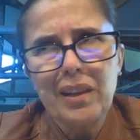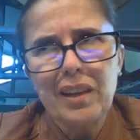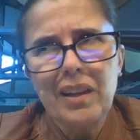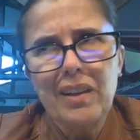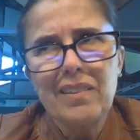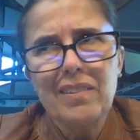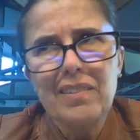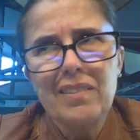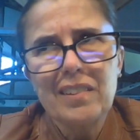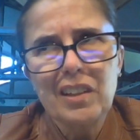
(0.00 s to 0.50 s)

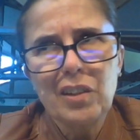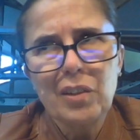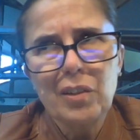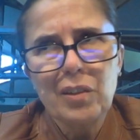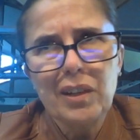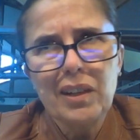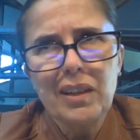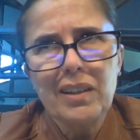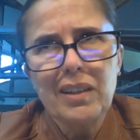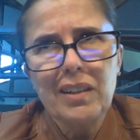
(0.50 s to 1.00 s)
that
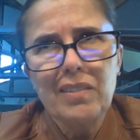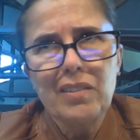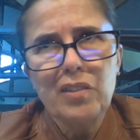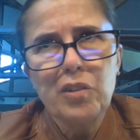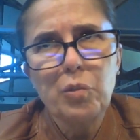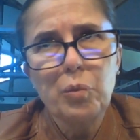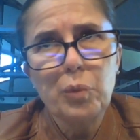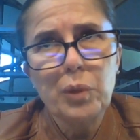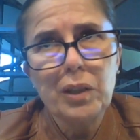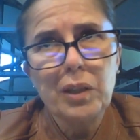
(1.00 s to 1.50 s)
security needs
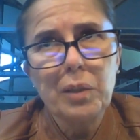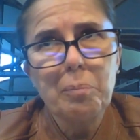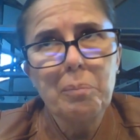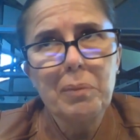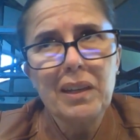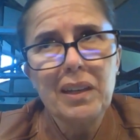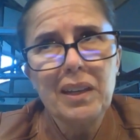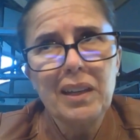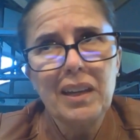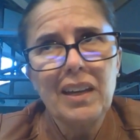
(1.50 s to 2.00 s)
to really
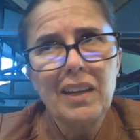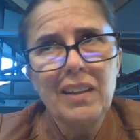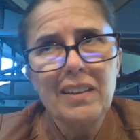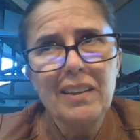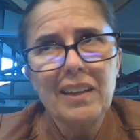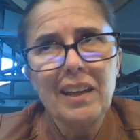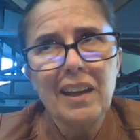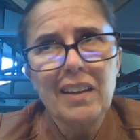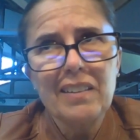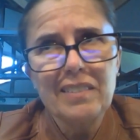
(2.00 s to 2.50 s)
be in
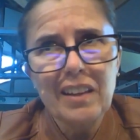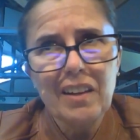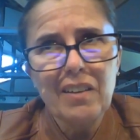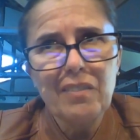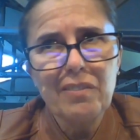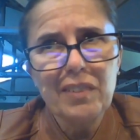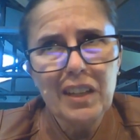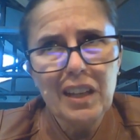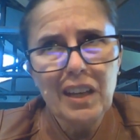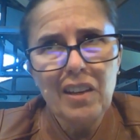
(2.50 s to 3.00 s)
the
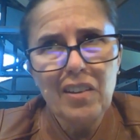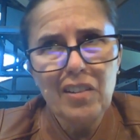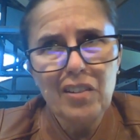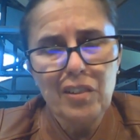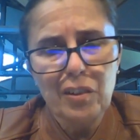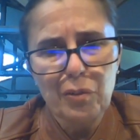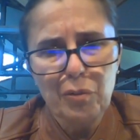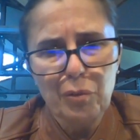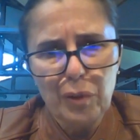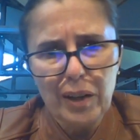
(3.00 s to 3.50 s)

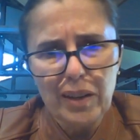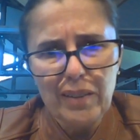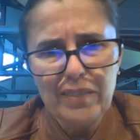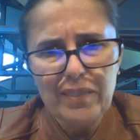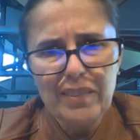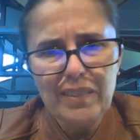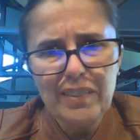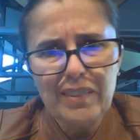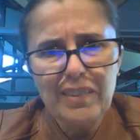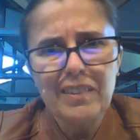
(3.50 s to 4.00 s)
identification of
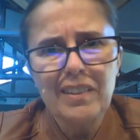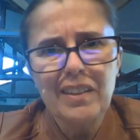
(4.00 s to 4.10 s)
risk,